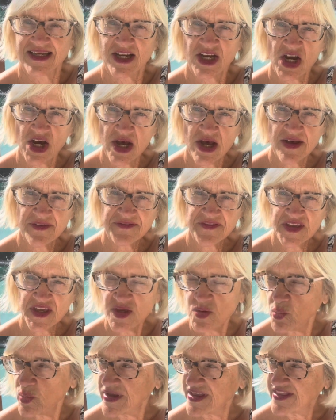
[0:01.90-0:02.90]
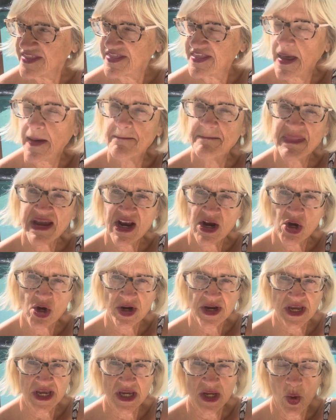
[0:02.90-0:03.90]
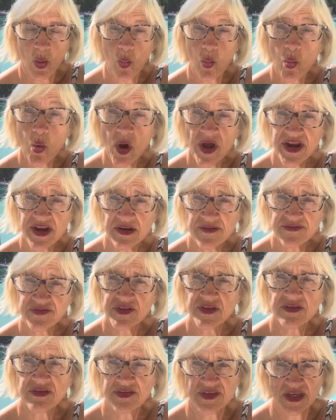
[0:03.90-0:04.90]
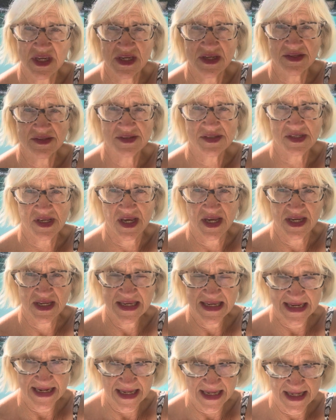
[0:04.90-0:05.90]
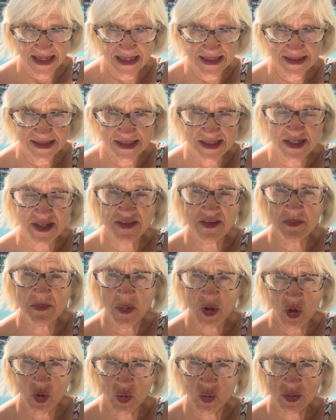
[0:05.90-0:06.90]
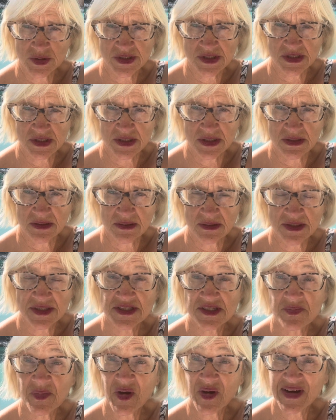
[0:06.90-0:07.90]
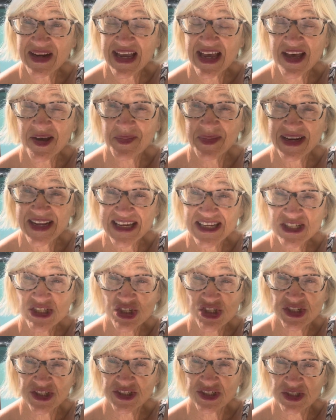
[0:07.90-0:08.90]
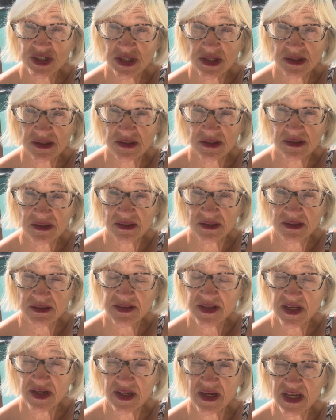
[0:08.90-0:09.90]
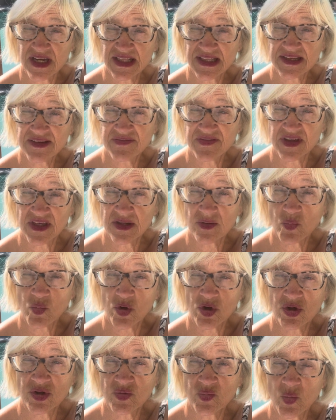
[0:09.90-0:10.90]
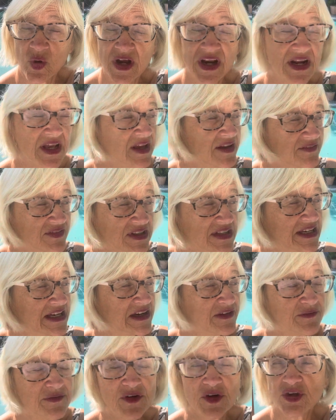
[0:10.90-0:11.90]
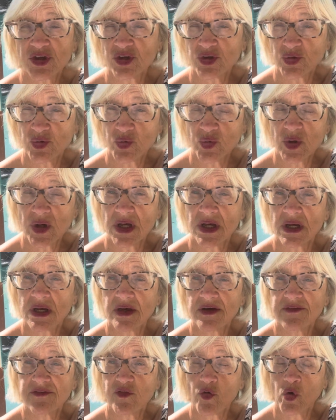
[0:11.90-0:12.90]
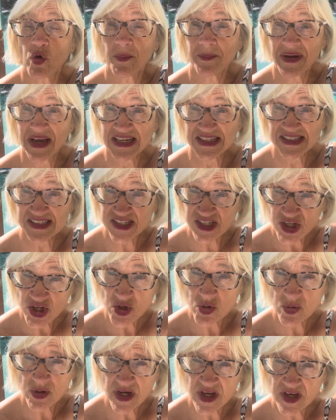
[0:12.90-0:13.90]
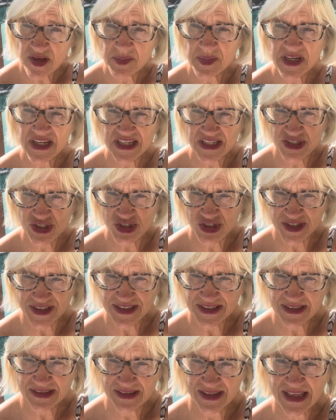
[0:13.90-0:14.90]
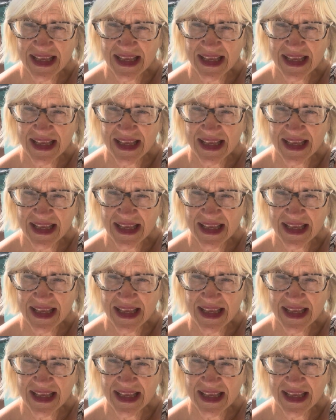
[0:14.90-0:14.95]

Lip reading: Coffee with Mary. One of the things I get asked the most is about accommodation that I live in worldwide. I have a link for you for Mexico accommodation,